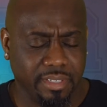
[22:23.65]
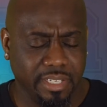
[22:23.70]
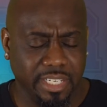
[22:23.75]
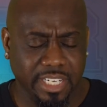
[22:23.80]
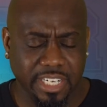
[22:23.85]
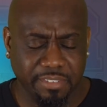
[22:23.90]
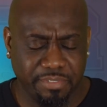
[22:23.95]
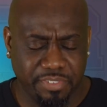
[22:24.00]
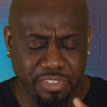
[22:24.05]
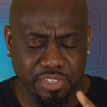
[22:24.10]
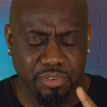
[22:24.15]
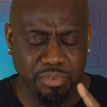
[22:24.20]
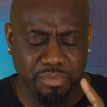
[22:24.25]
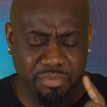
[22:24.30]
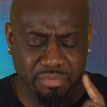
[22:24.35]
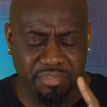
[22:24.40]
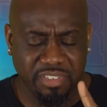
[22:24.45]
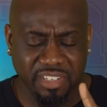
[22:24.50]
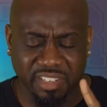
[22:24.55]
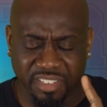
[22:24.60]
And if
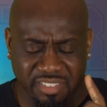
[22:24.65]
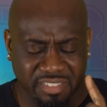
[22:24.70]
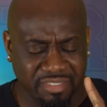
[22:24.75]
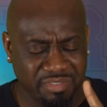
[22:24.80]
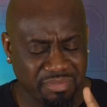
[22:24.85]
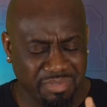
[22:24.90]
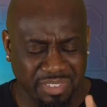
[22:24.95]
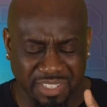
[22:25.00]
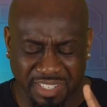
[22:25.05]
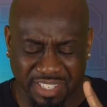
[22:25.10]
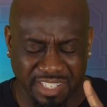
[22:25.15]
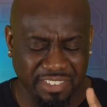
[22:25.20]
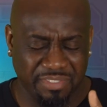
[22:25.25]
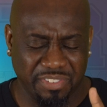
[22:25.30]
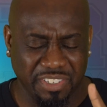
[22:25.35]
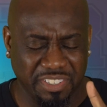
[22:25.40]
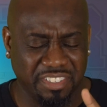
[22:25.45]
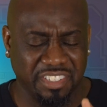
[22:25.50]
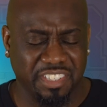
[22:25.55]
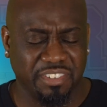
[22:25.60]
this
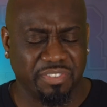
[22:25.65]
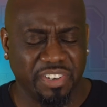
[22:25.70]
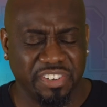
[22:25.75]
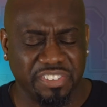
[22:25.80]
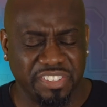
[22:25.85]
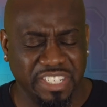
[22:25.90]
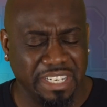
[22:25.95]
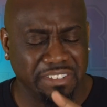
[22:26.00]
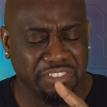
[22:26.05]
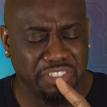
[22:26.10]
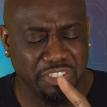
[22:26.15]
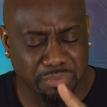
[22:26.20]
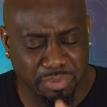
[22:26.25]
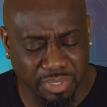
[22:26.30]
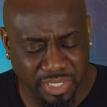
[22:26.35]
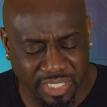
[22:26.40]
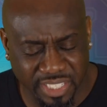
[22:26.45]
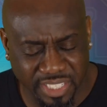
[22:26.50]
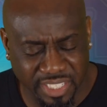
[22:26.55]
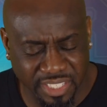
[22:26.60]
is the first time you
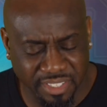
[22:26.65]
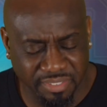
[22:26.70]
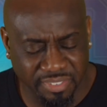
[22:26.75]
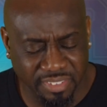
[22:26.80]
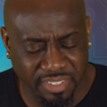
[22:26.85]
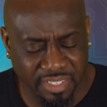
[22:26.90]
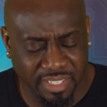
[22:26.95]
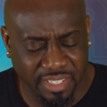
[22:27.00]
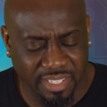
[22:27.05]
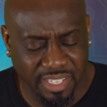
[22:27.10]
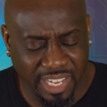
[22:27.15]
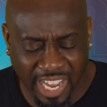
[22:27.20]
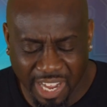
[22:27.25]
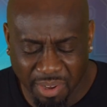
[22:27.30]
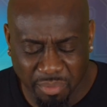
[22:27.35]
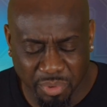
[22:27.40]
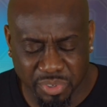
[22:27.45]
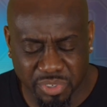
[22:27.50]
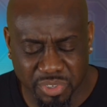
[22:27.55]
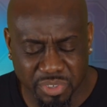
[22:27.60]
believe, I
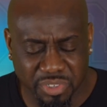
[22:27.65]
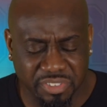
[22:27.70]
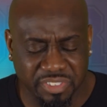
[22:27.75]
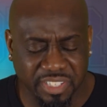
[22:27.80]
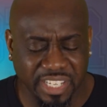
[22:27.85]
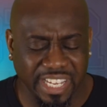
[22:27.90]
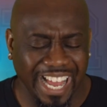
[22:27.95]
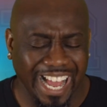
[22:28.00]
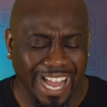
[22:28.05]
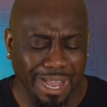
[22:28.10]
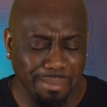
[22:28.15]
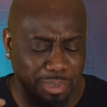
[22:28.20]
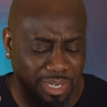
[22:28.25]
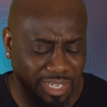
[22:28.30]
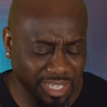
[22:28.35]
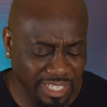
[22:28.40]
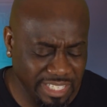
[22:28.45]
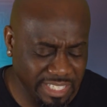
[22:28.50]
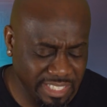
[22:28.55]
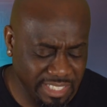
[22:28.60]
want you to say, I
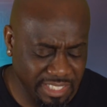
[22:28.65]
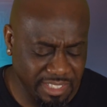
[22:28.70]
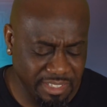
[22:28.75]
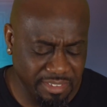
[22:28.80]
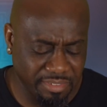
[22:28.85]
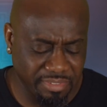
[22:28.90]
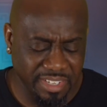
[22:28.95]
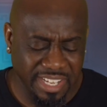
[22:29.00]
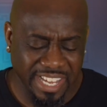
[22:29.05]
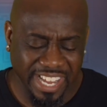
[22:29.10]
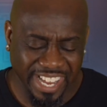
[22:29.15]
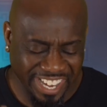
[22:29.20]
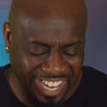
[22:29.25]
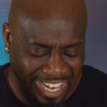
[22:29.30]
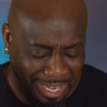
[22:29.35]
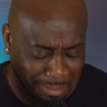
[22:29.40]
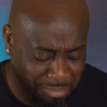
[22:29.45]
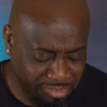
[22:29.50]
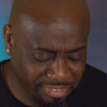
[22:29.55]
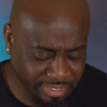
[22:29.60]
believe and
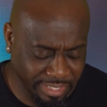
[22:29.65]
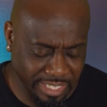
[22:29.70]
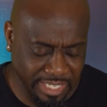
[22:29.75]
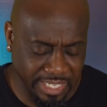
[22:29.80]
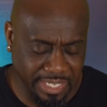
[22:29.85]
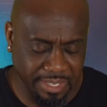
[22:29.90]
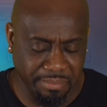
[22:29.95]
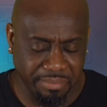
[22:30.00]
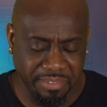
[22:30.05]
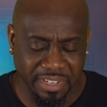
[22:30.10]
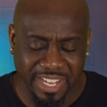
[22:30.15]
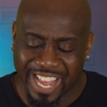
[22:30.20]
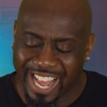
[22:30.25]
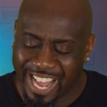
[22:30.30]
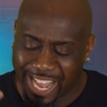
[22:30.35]
I'm saved.